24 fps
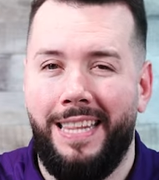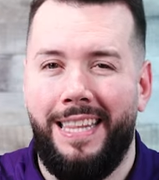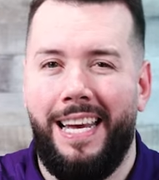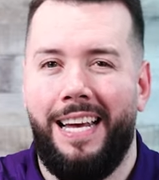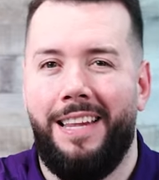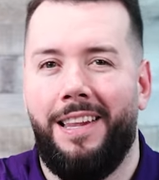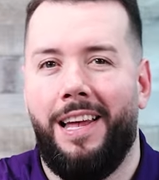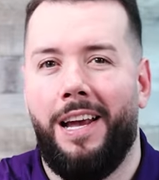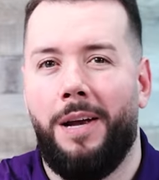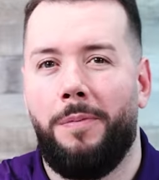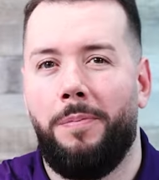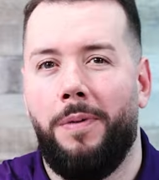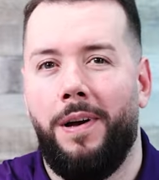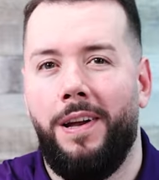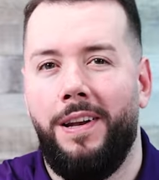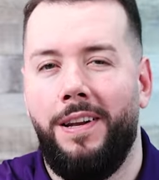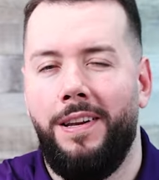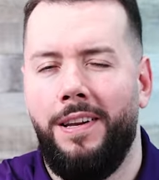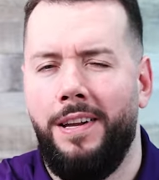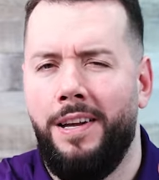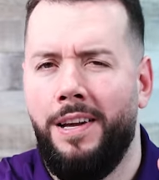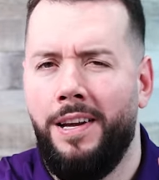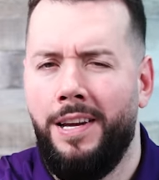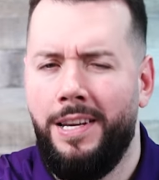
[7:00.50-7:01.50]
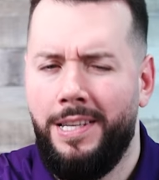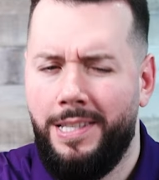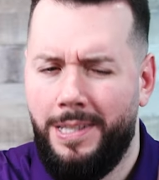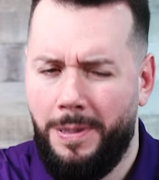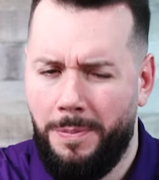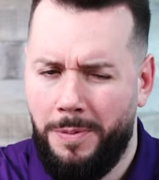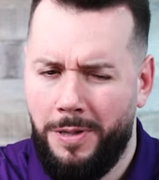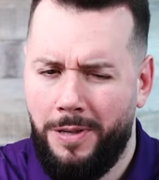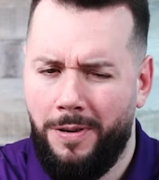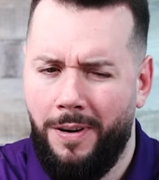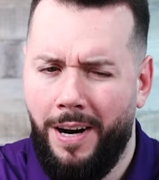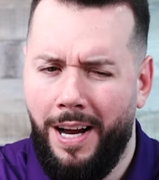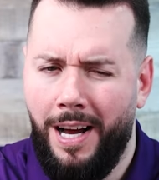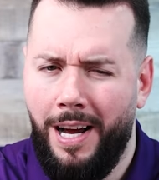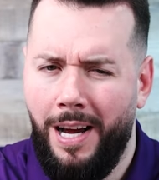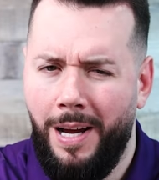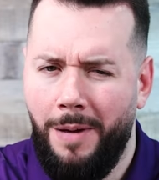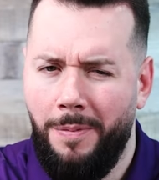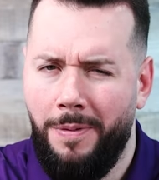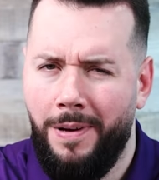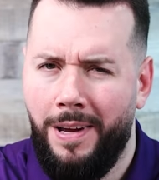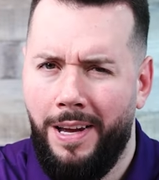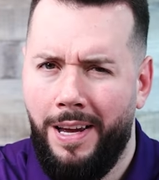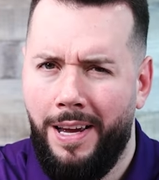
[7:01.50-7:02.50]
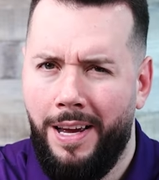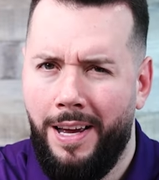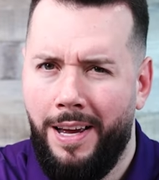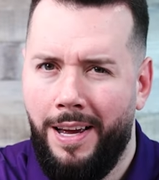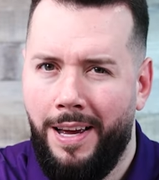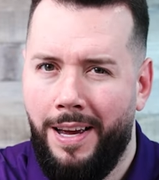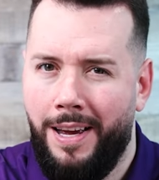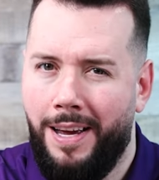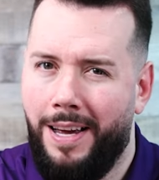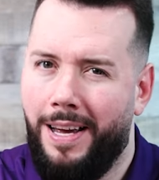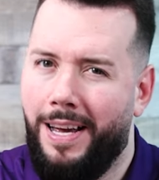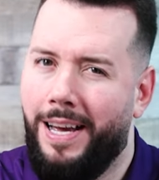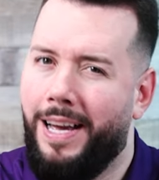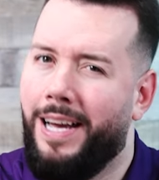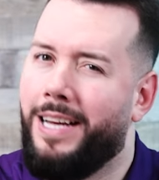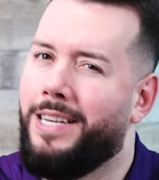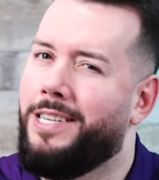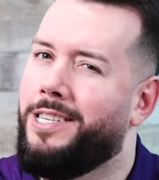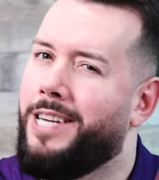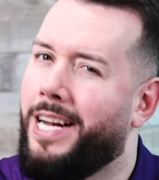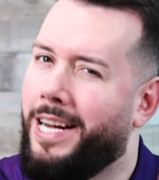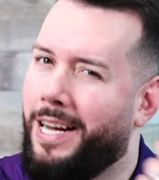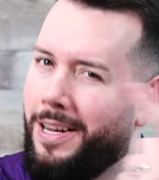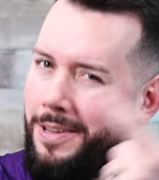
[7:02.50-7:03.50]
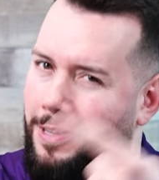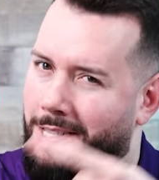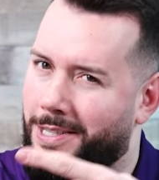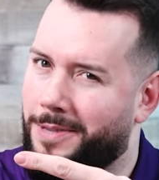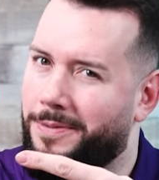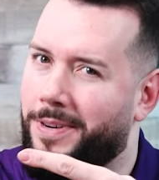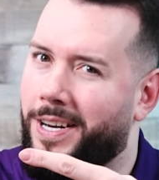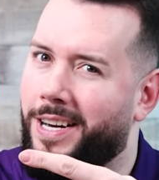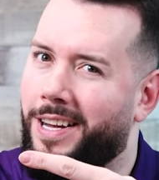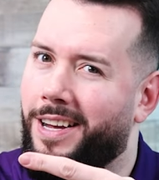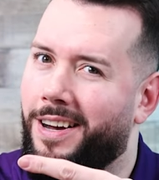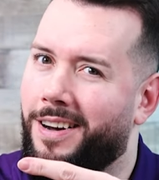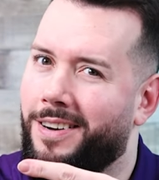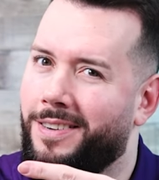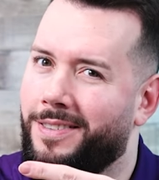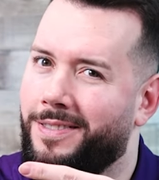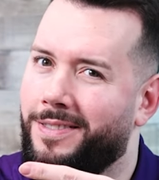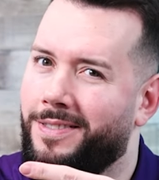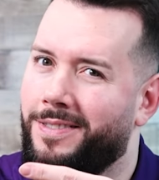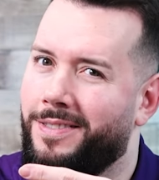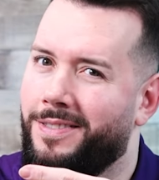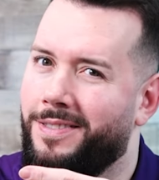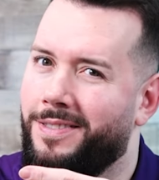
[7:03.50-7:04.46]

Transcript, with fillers: hit that like button, subscribe, and check out this video.